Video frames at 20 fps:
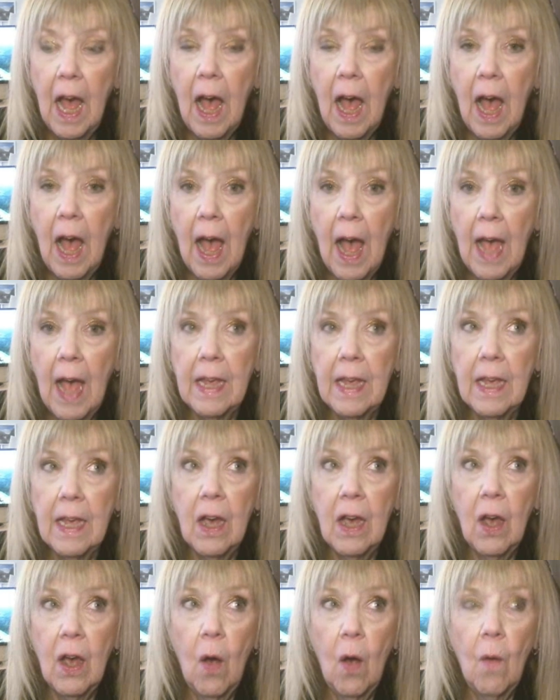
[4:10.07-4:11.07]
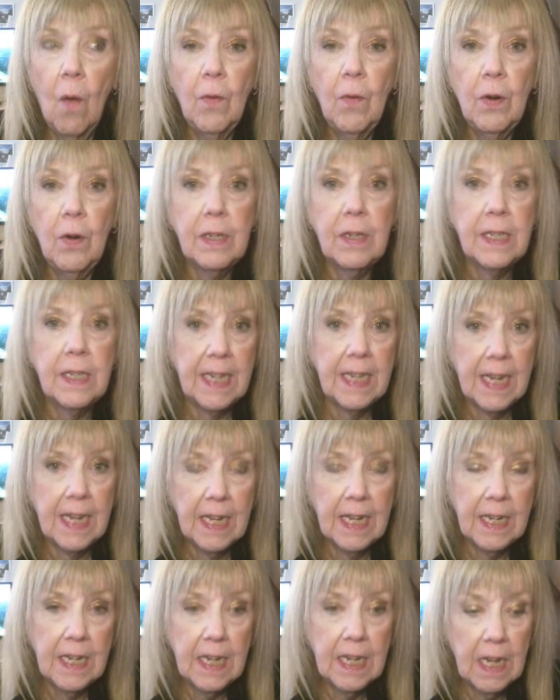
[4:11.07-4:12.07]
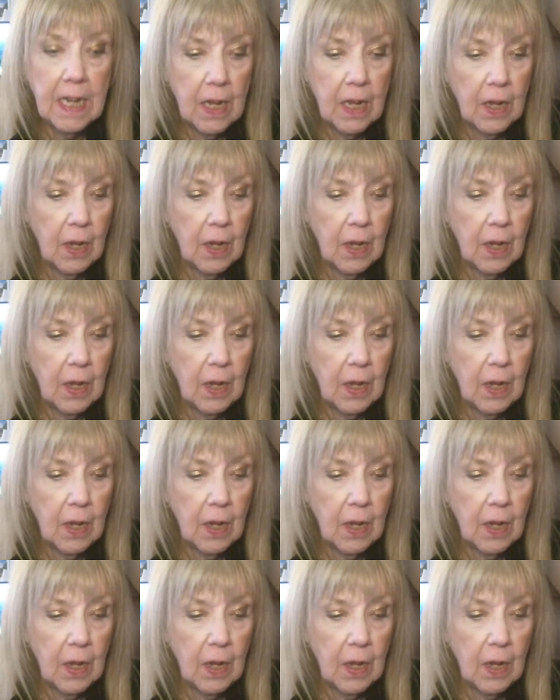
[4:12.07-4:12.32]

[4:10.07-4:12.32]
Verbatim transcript: I overdid